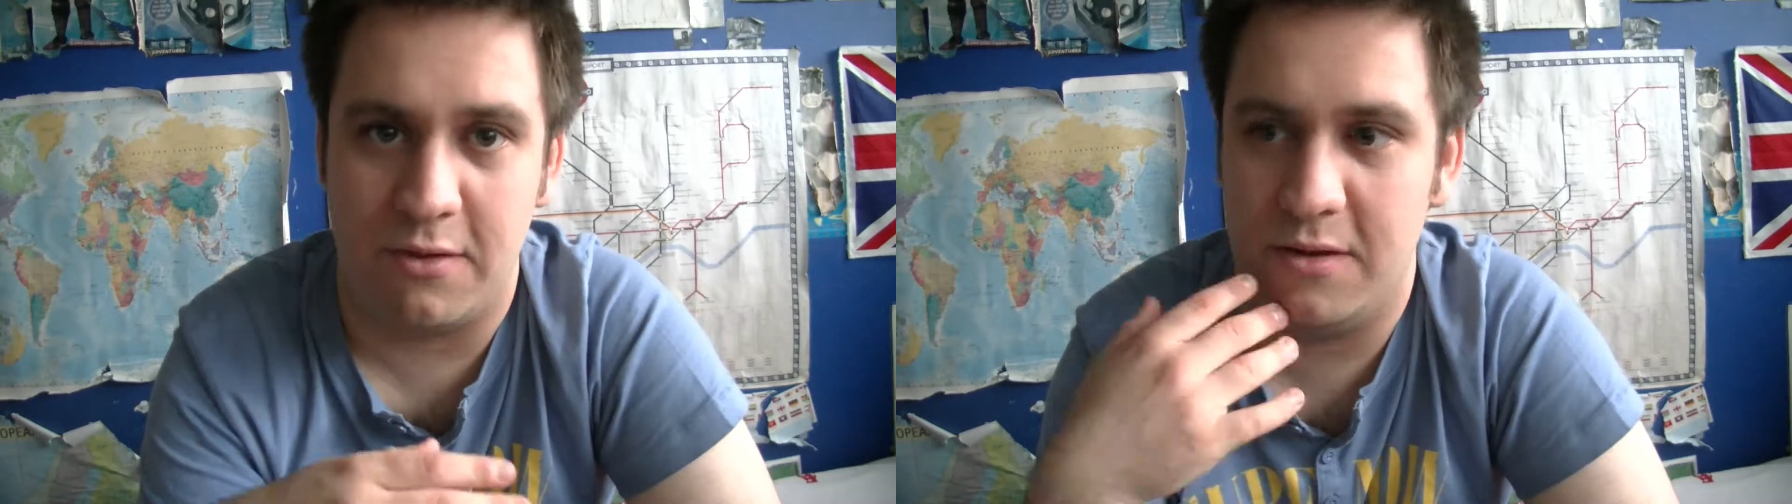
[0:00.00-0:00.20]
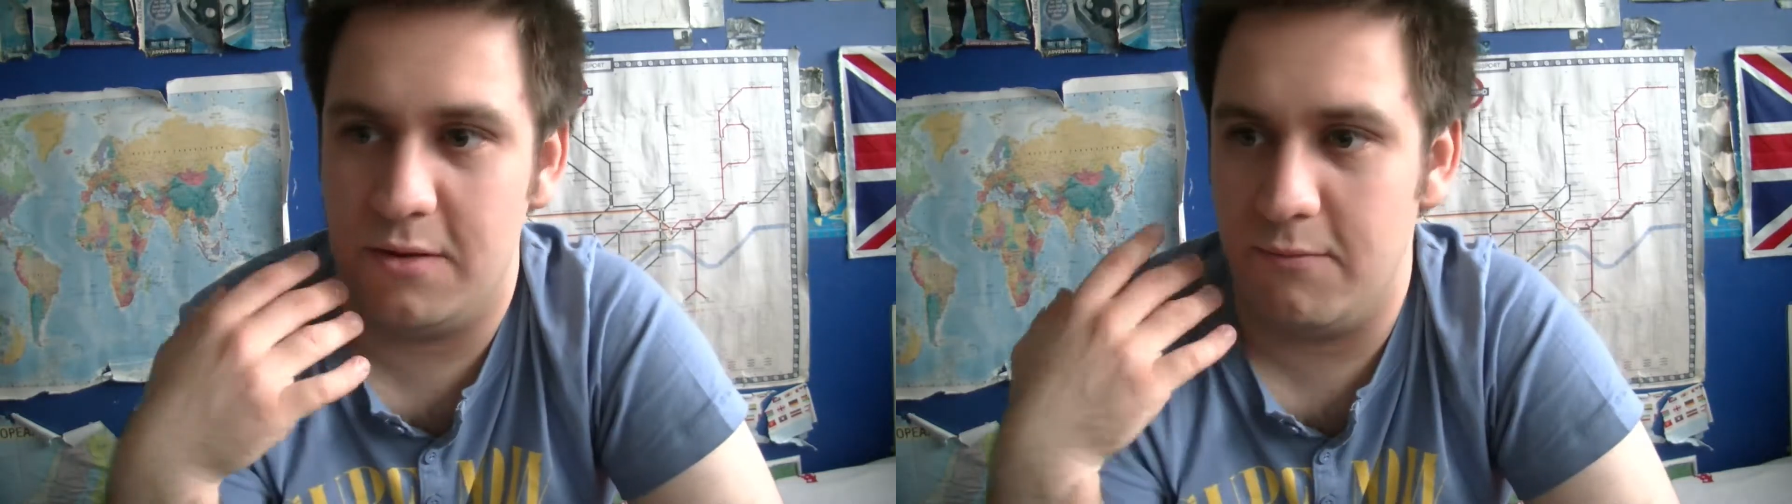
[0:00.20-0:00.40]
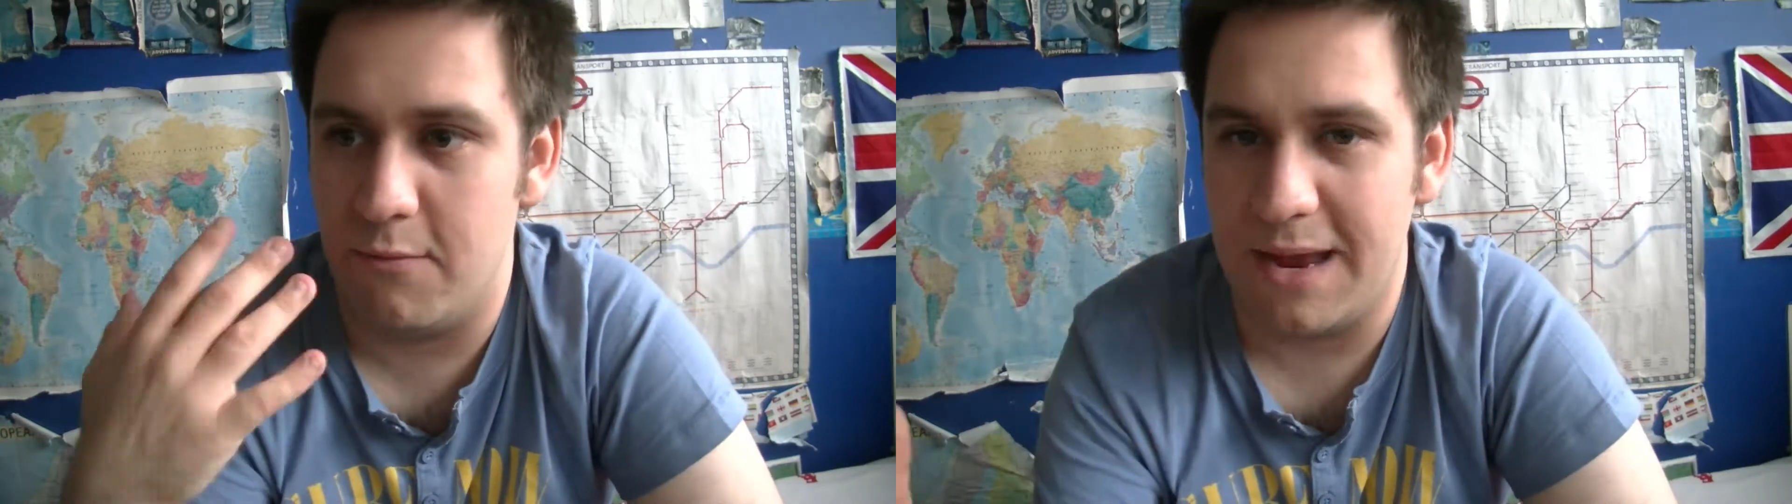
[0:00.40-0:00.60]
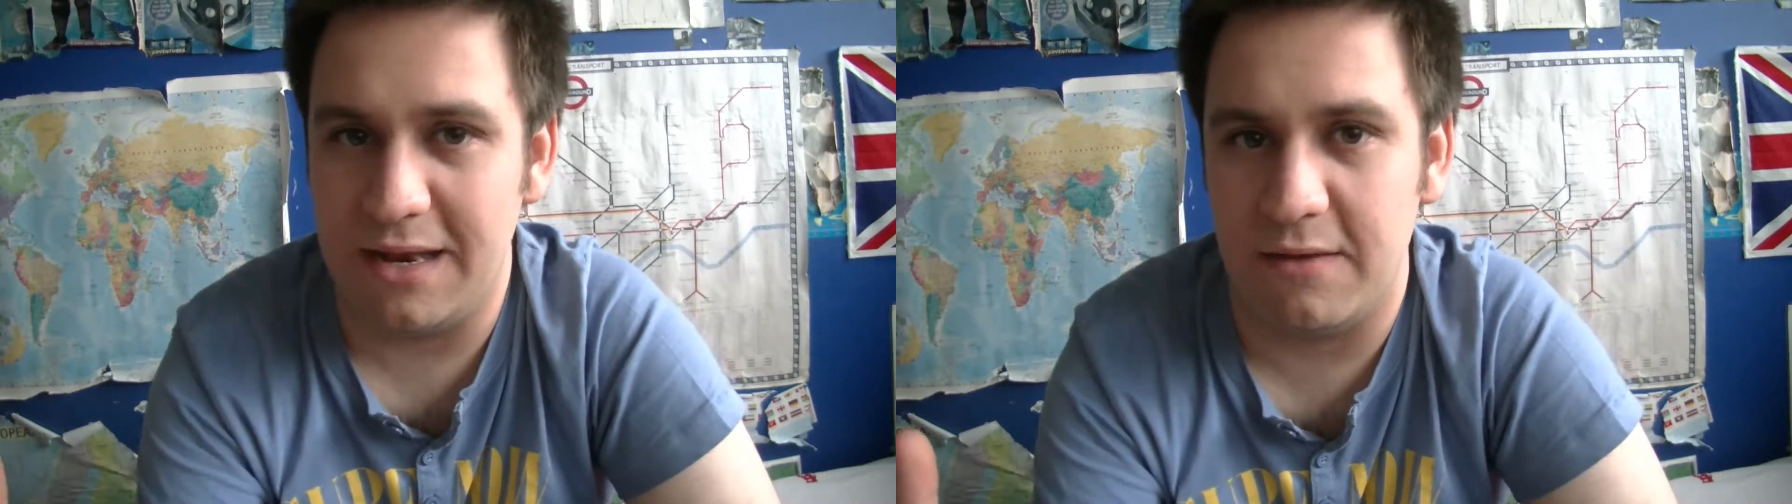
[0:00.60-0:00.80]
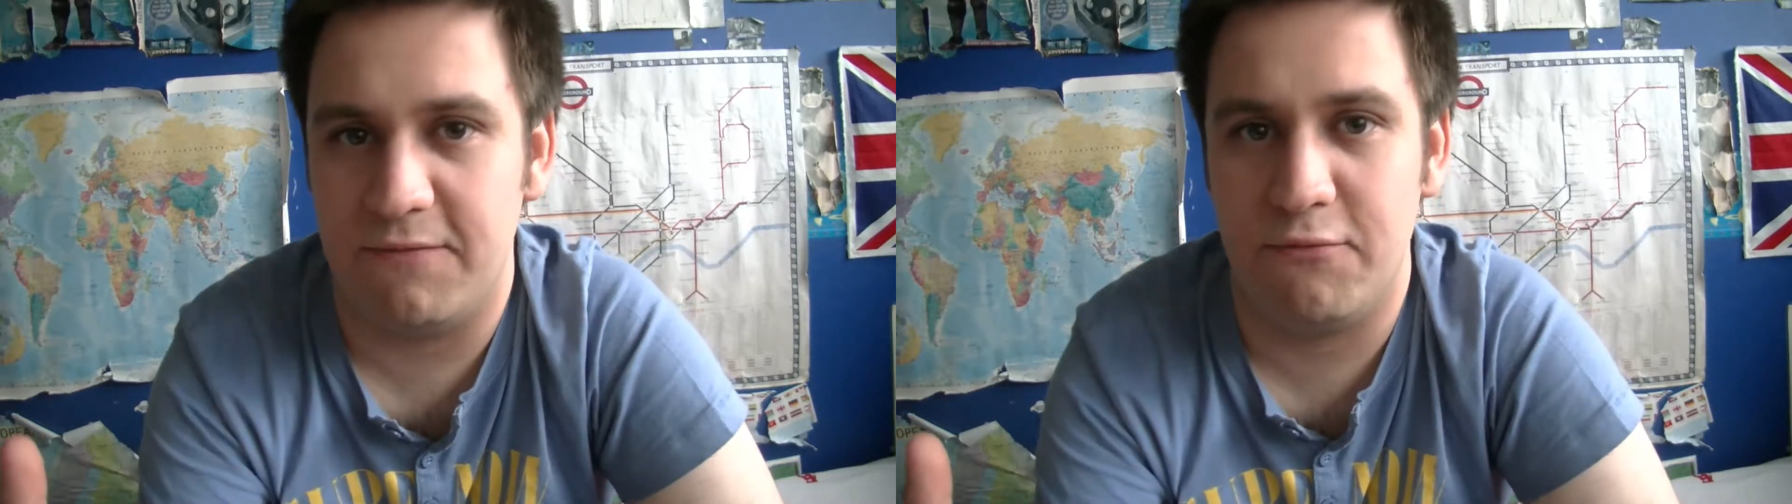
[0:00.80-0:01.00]
and the
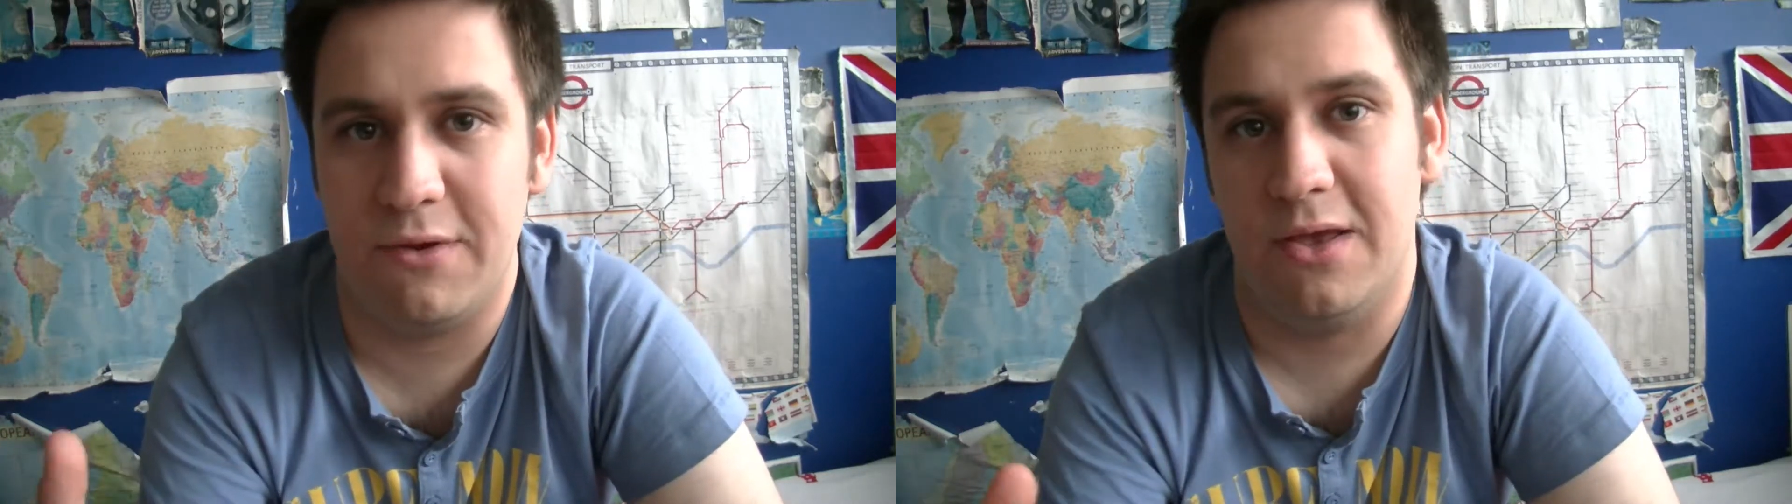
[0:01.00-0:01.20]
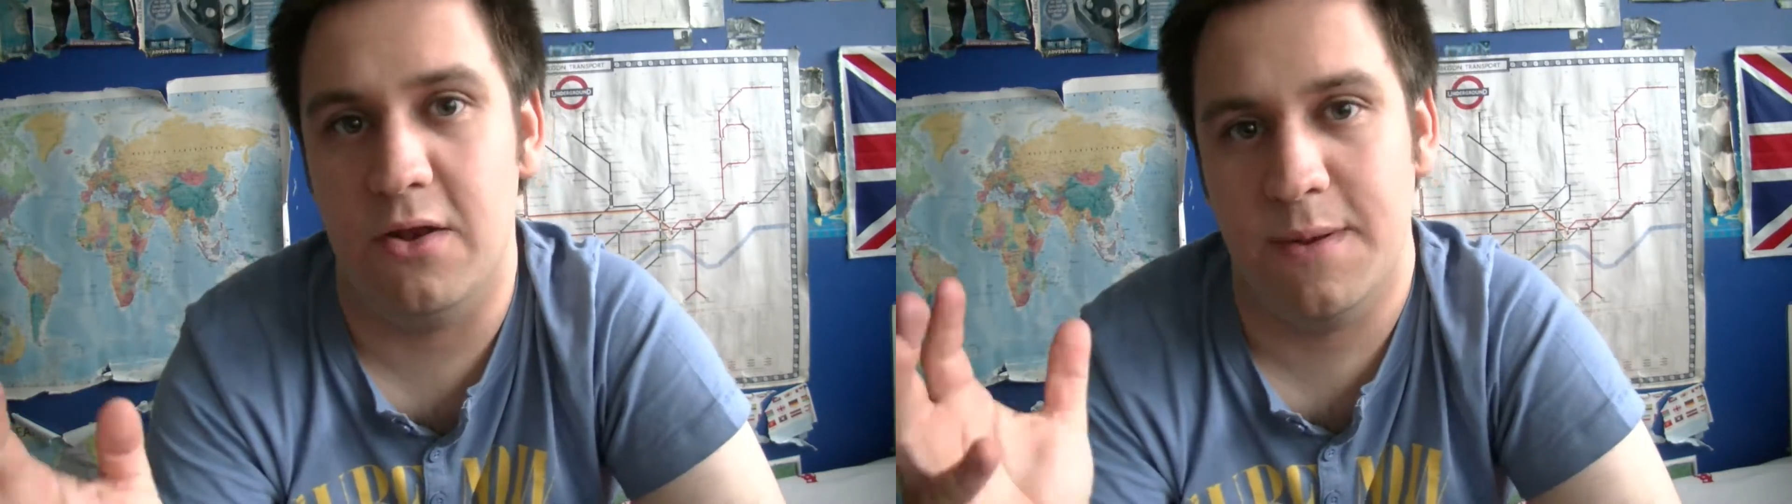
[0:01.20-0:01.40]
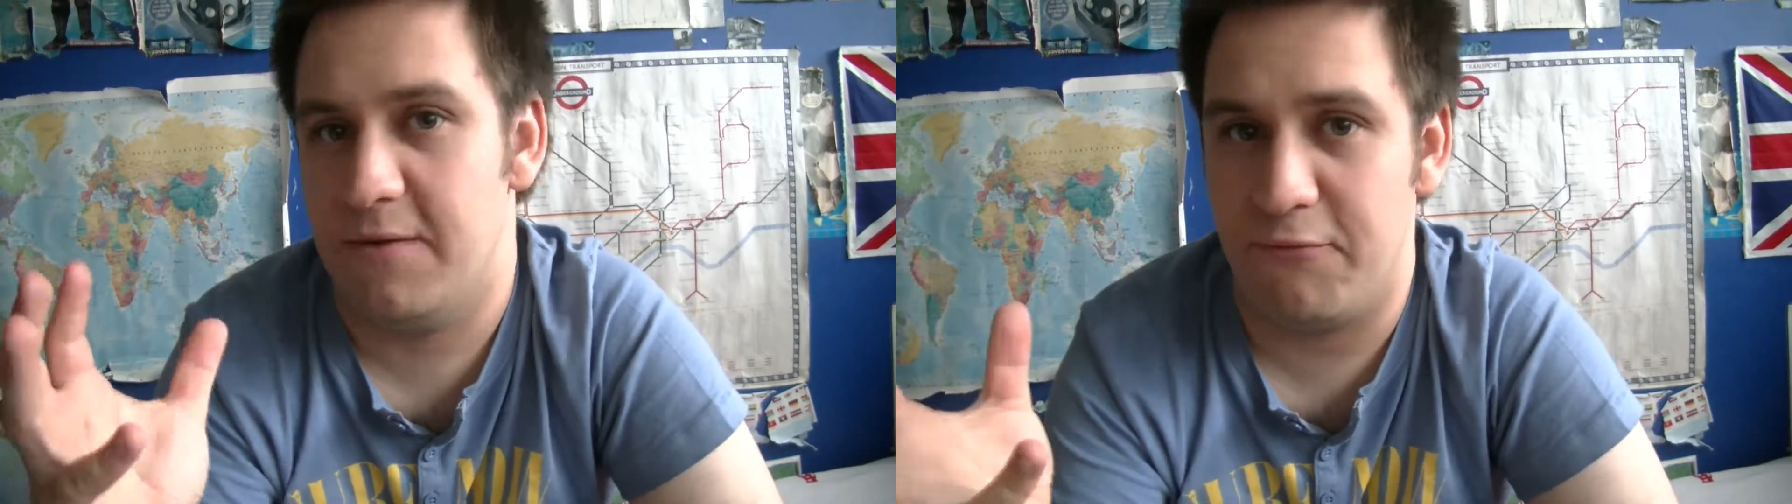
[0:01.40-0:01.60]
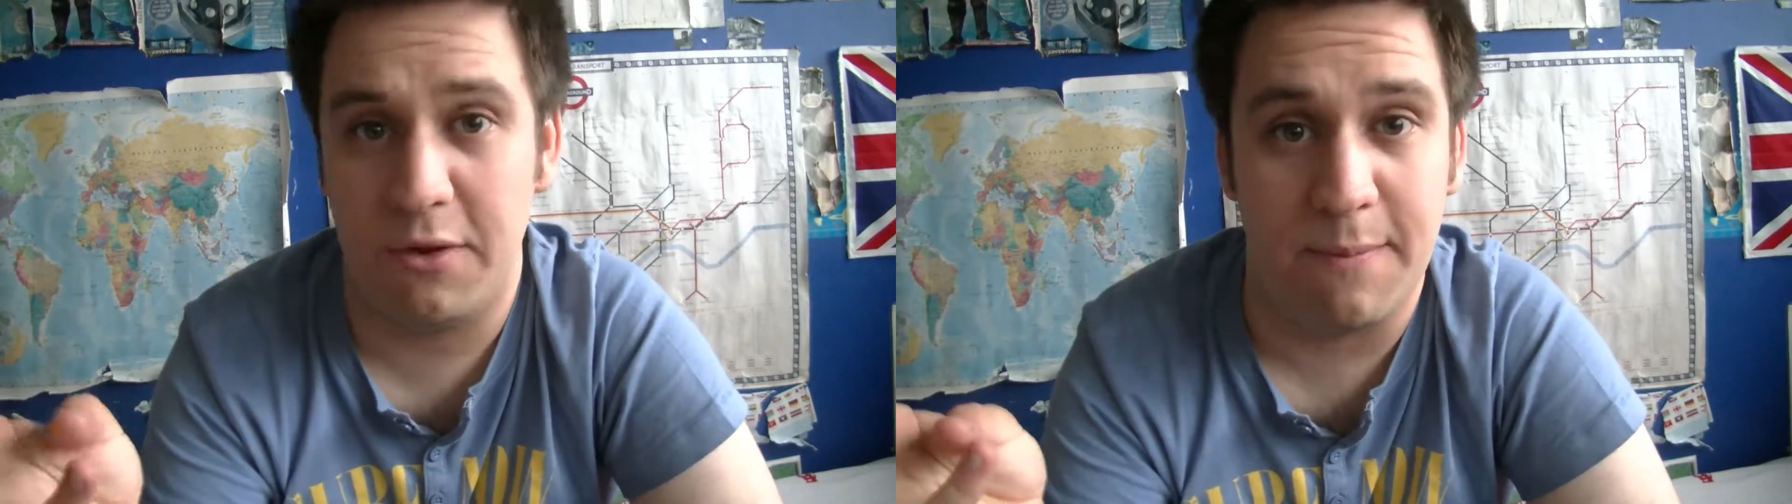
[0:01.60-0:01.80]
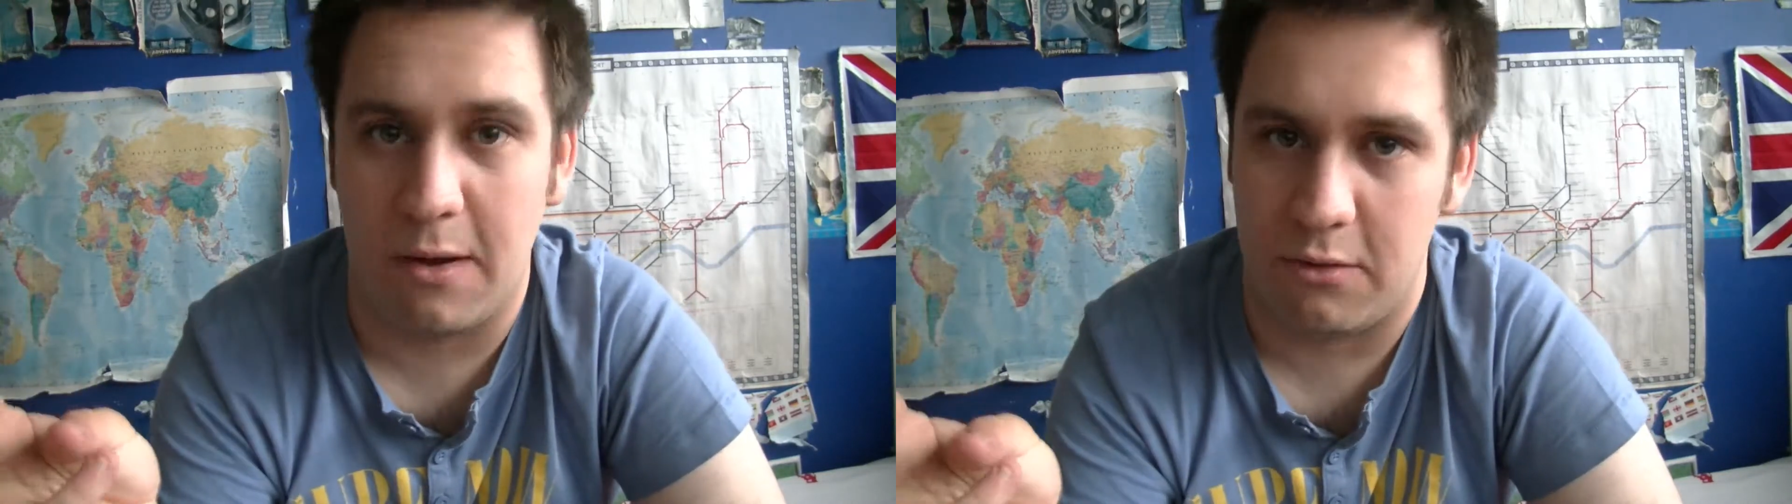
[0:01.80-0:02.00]
remaining three could have been a
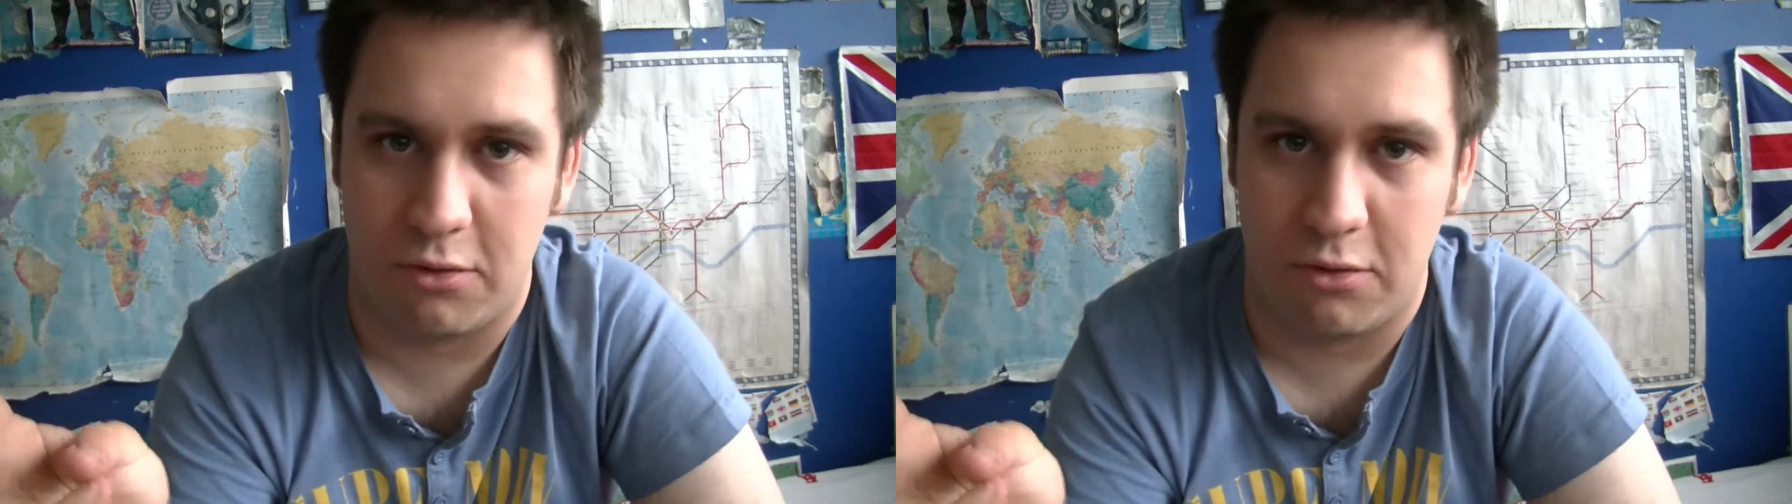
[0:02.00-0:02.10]
three-part